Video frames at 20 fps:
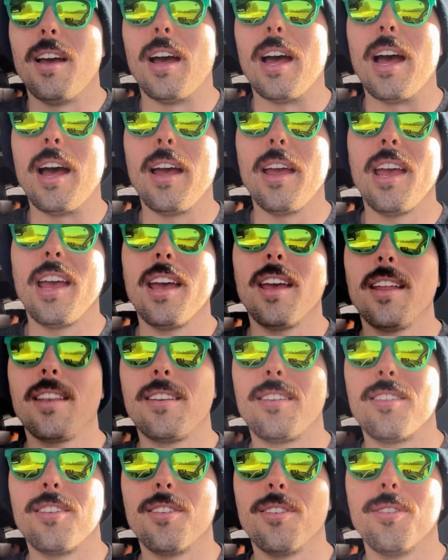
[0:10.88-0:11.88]
I had
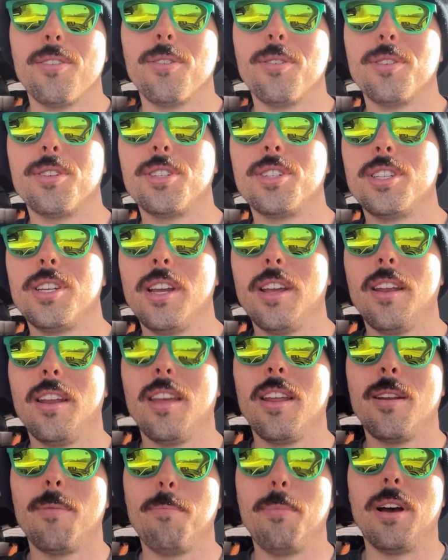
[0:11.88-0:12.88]
to shit
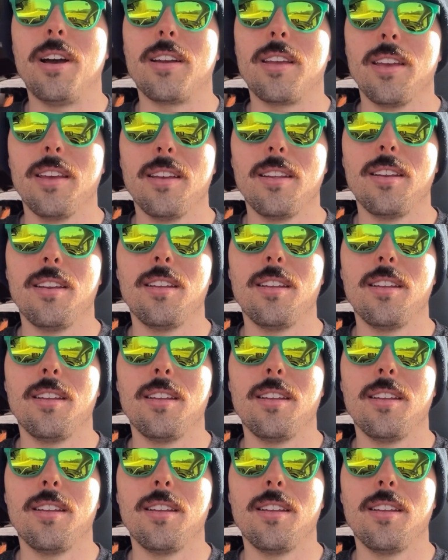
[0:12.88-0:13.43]
in a bucket.